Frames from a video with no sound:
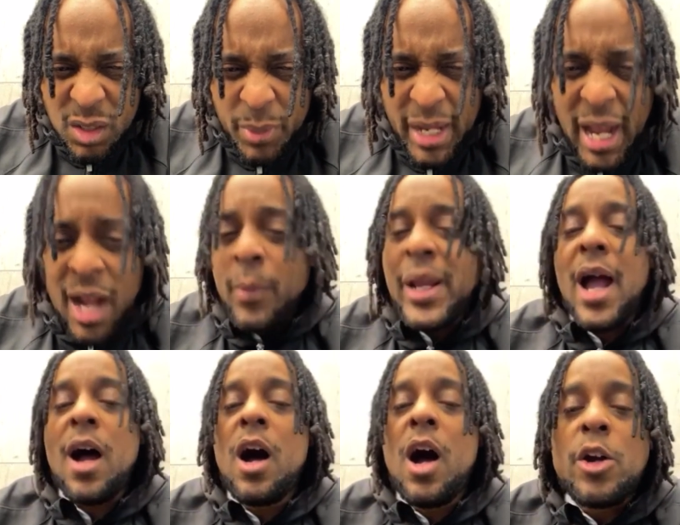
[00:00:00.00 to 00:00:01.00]
We
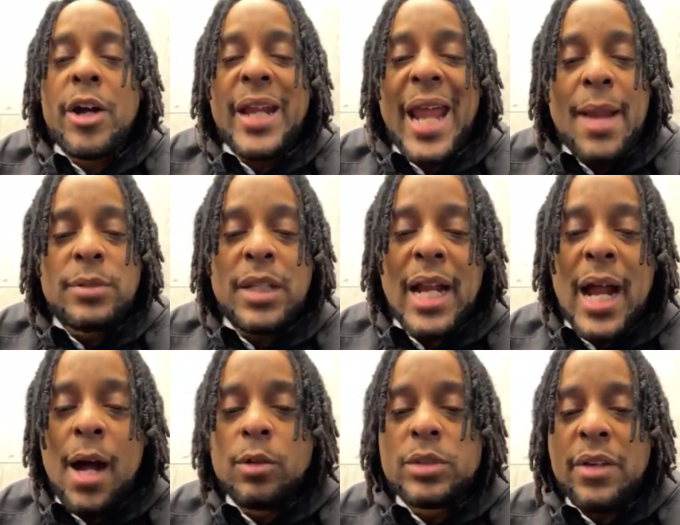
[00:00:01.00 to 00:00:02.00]
got Hunger Games in the
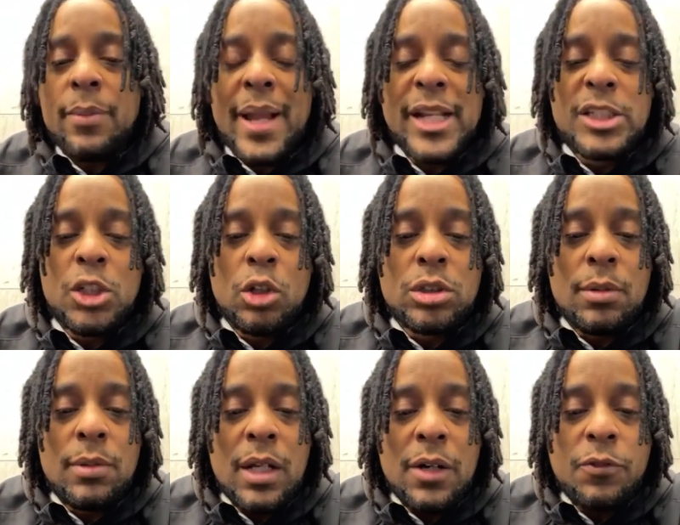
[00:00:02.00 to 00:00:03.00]
house. Everybody show
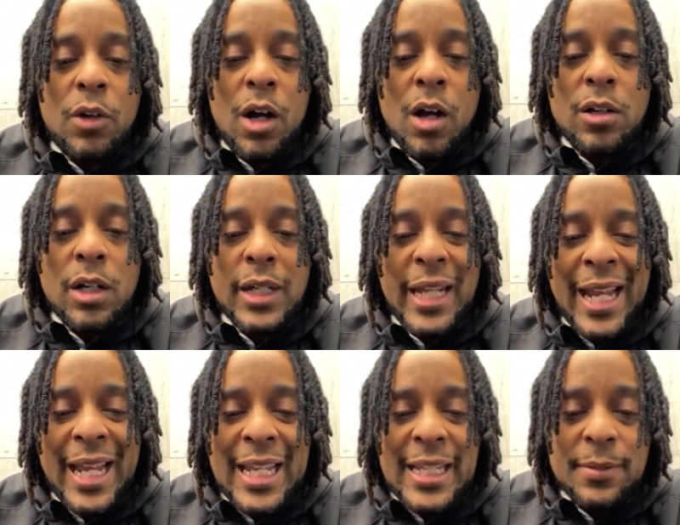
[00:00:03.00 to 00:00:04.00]
some love for Hunger
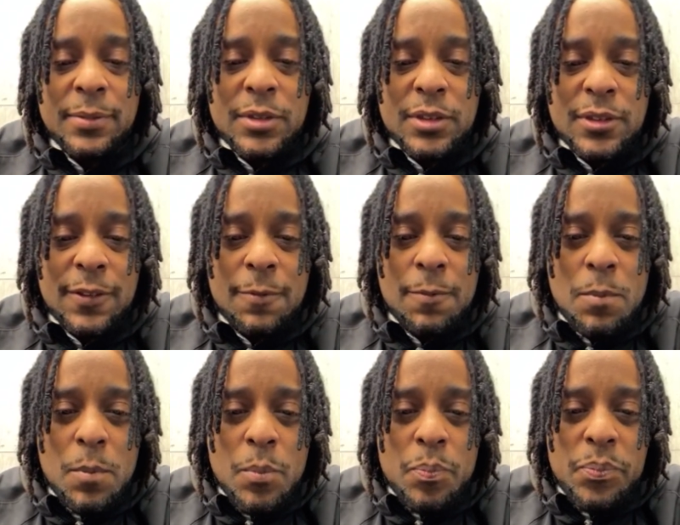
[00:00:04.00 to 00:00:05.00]
Games.
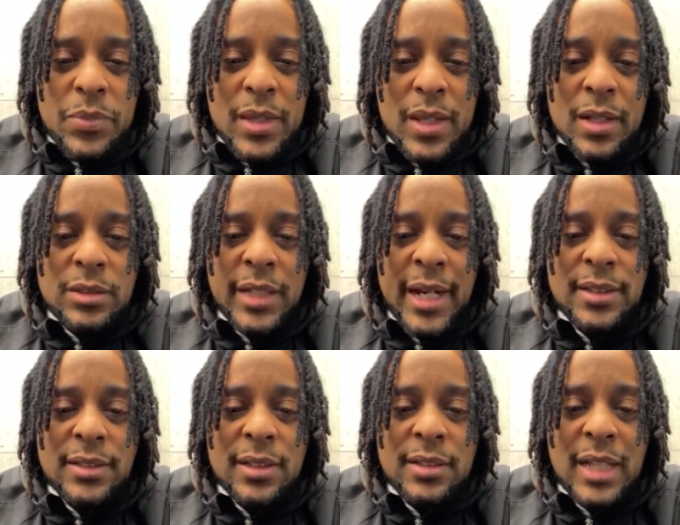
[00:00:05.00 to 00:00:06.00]

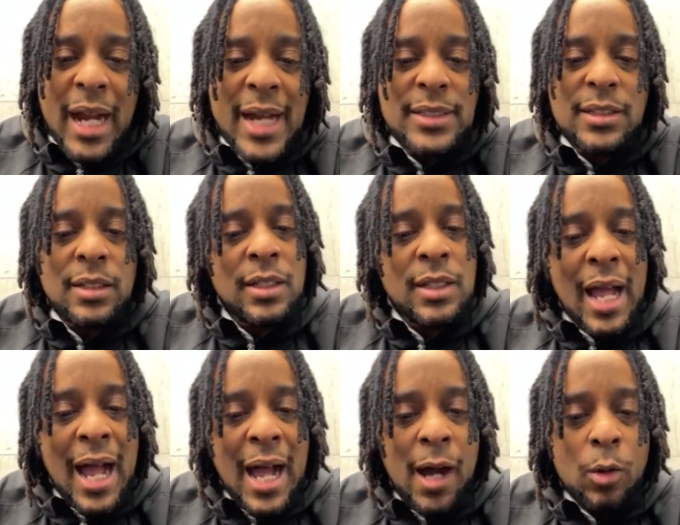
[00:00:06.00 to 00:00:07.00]
Jason Tyson in the
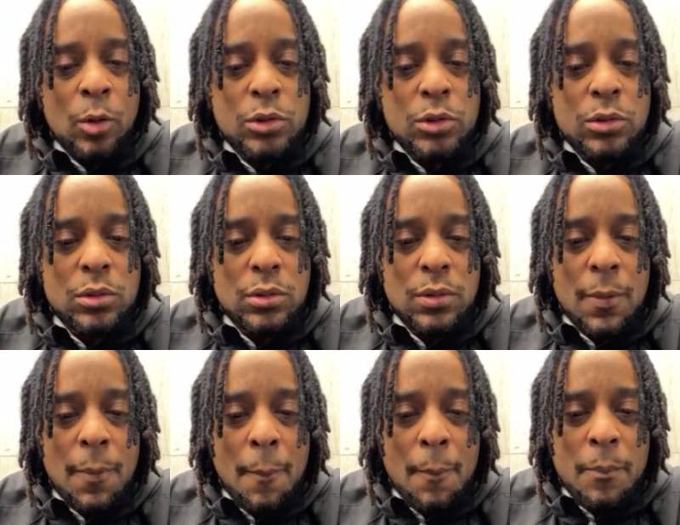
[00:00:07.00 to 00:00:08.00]
house.
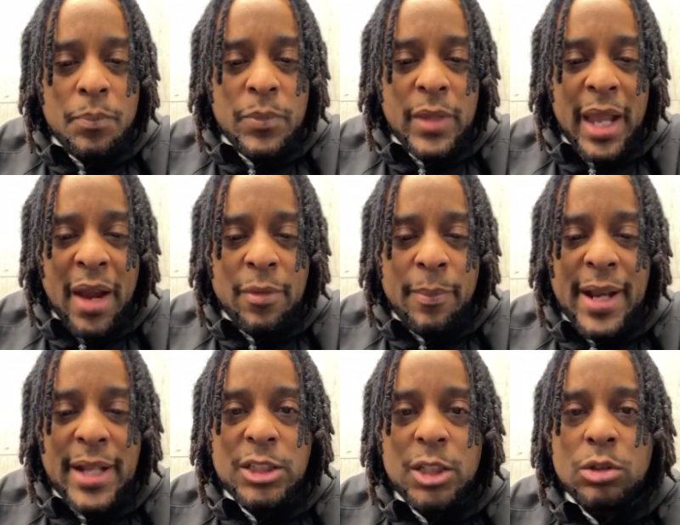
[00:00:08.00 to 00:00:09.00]

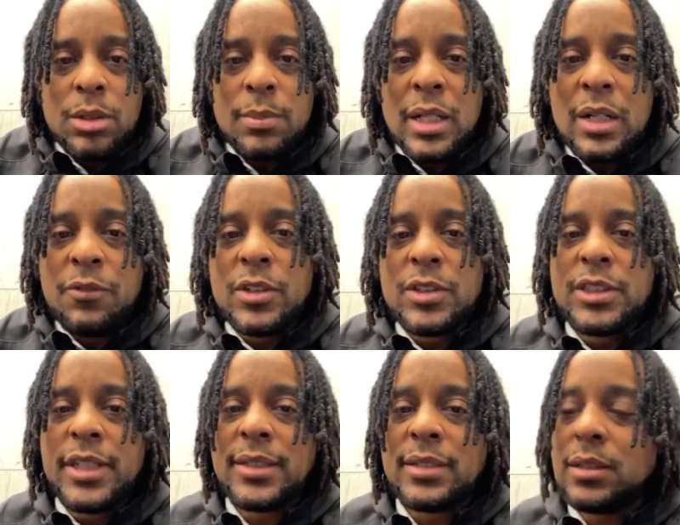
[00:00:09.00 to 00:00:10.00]
Everybody show some love for
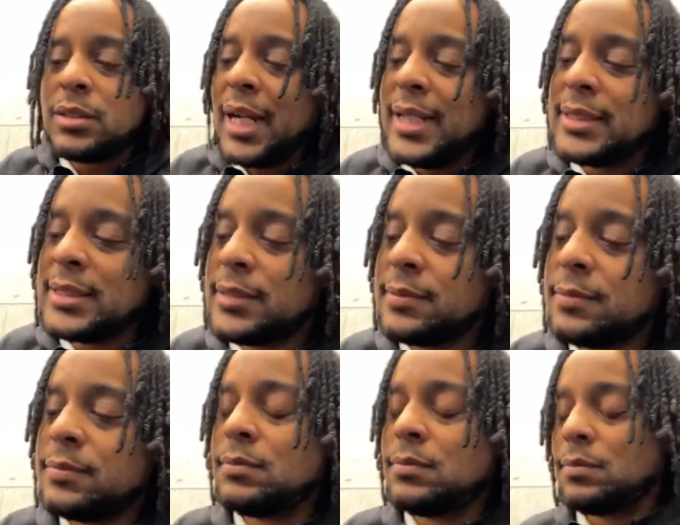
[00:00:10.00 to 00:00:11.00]
Jason Tyson.